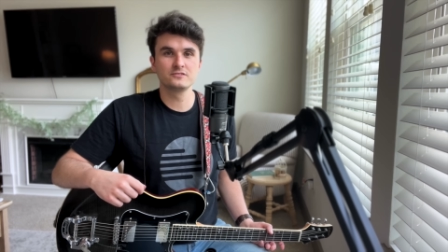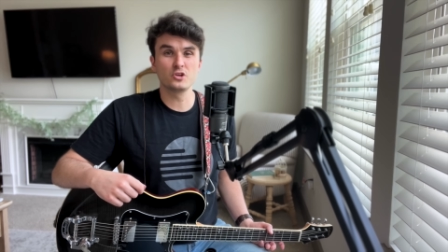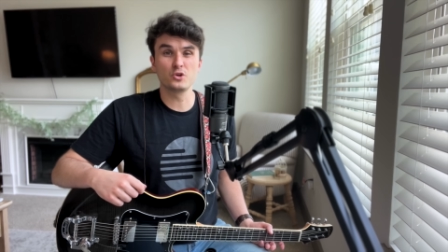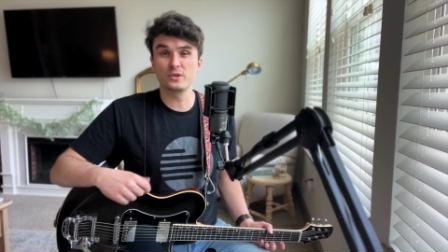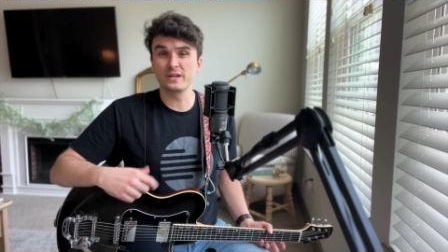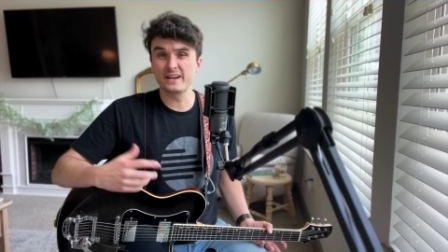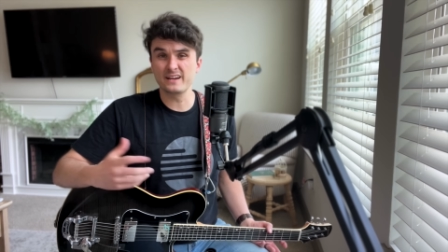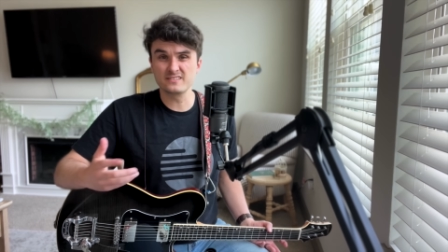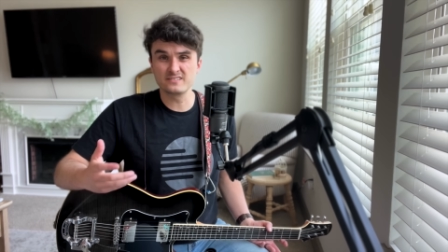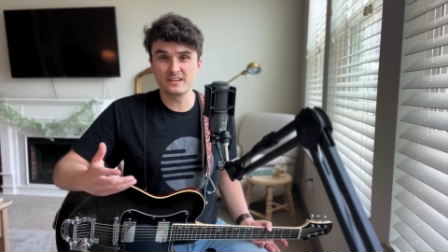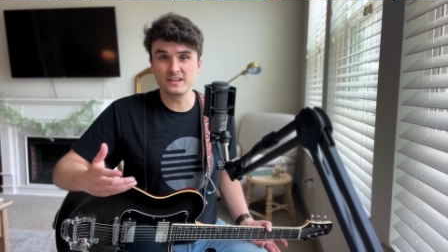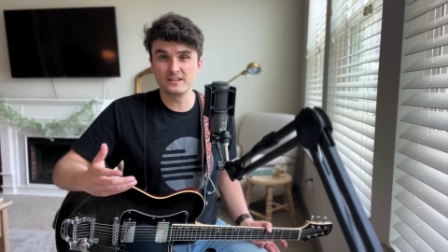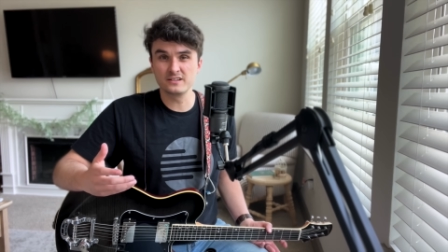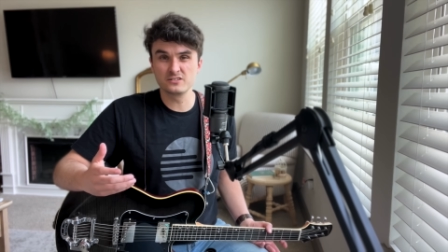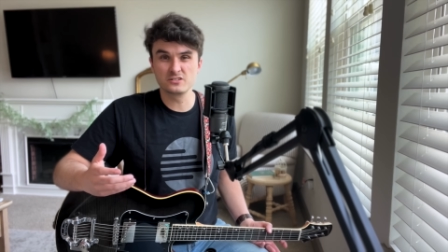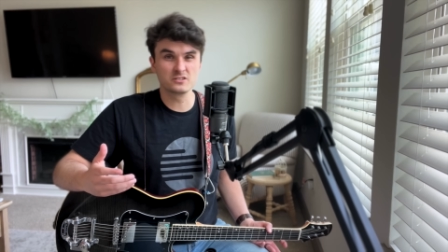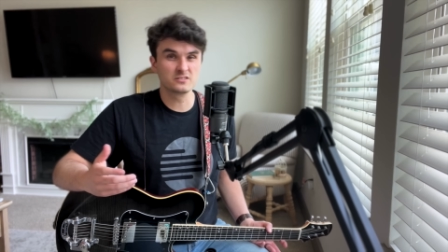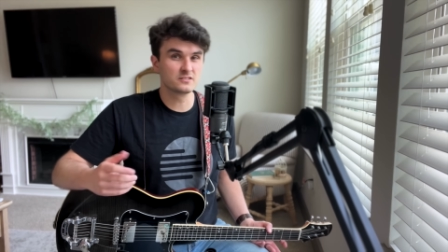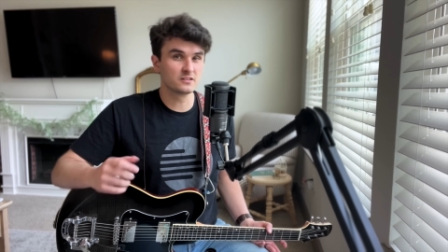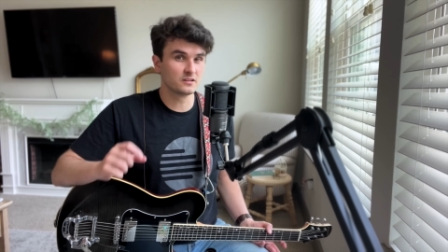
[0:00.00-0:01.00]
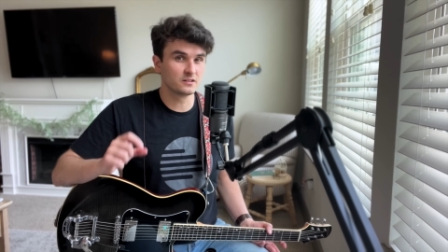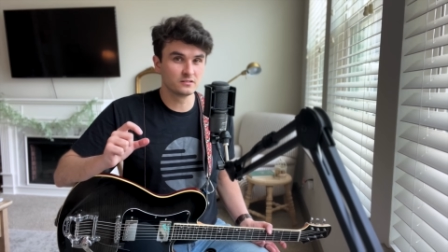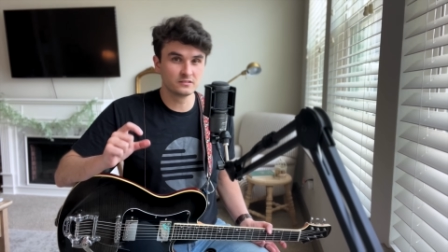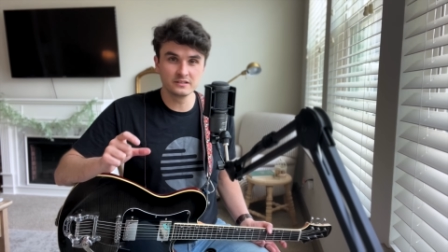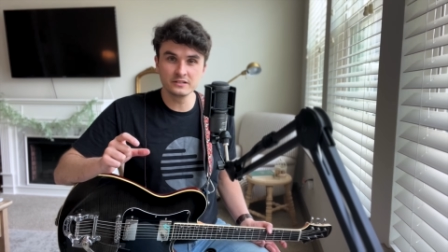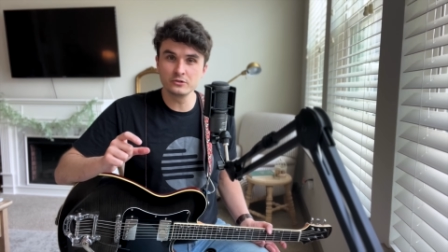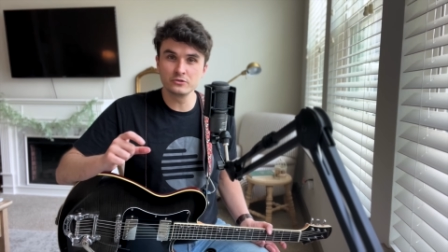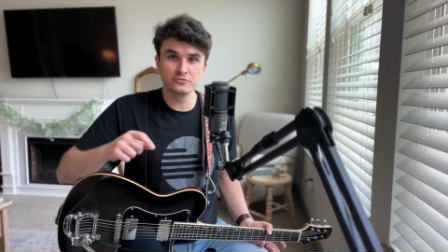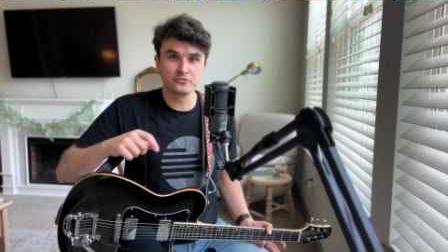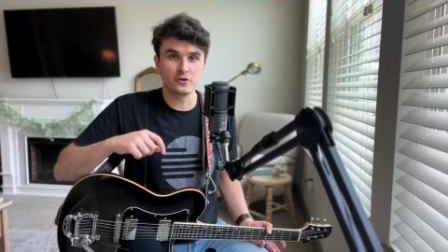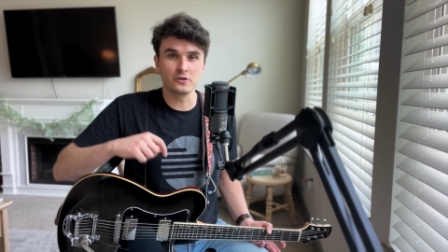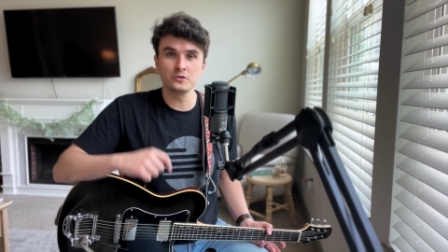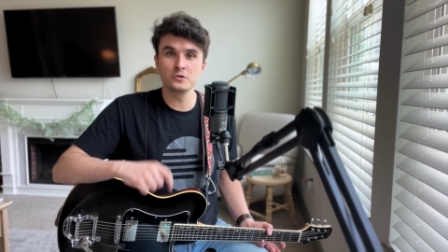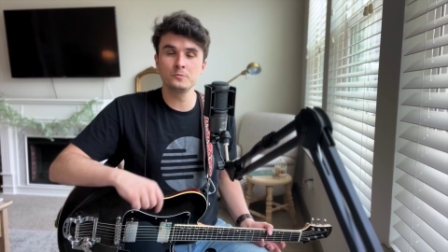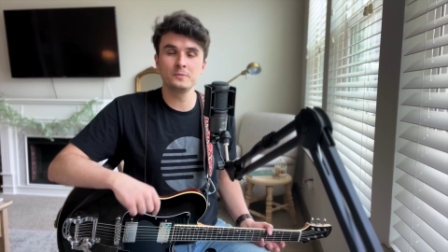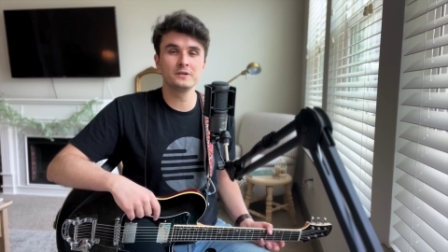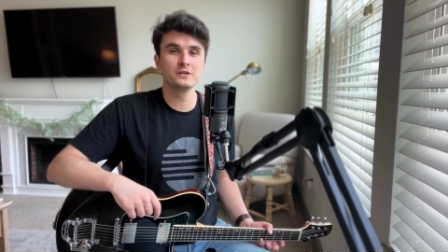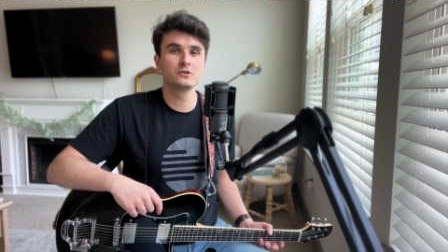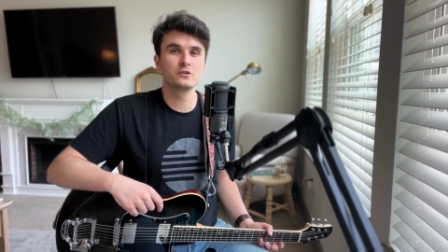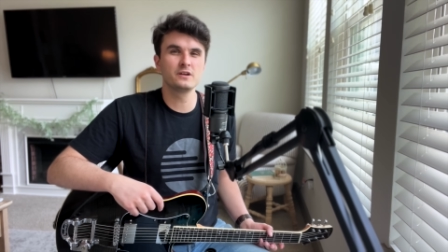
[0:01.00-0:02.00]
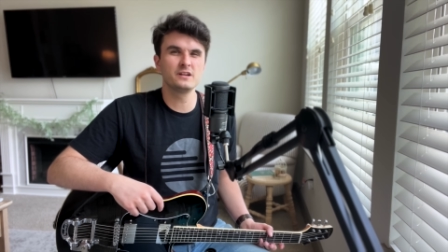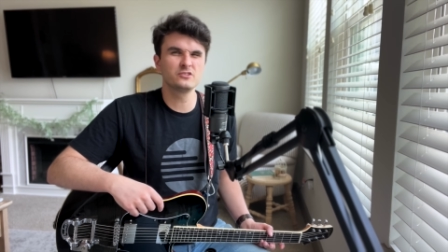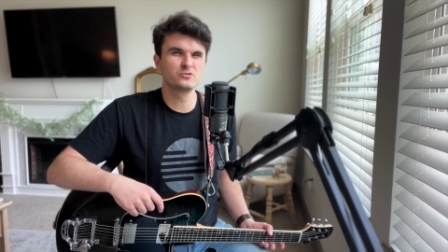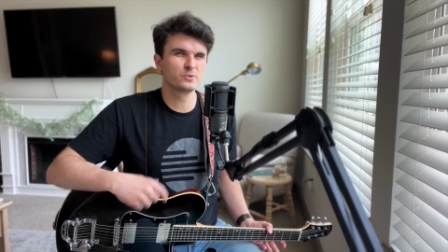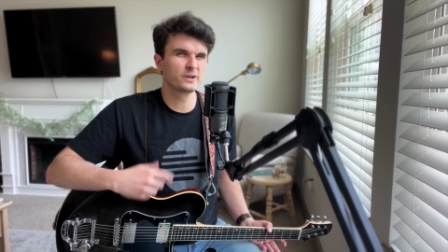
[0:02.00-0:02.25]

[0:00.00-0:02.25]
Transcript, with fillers: So like I said, it's just a little volume increase.